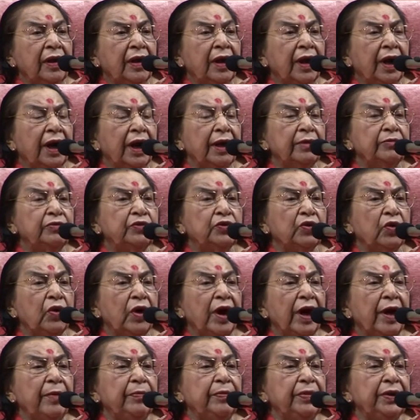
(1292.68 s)
I am so
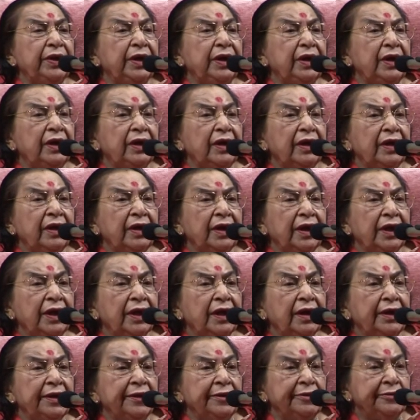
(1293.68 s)
happy
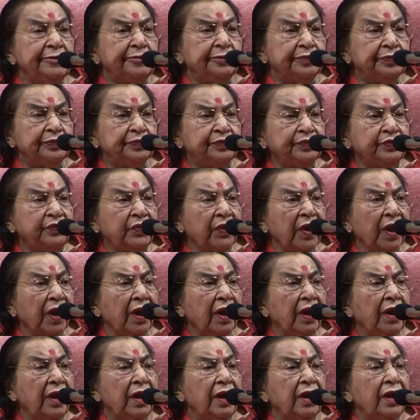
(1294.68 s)
here.
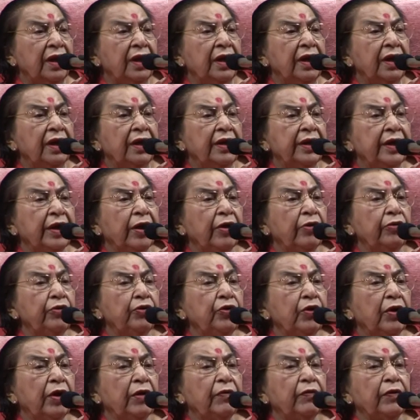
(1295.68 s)
Now you
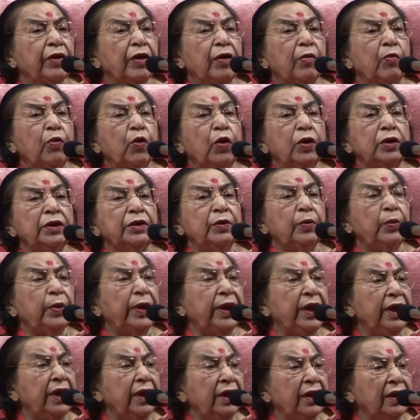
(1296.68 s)
have come all the
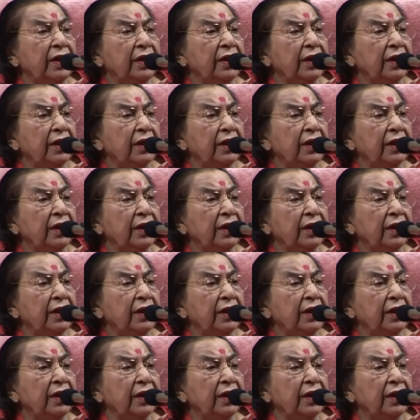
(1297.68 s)
way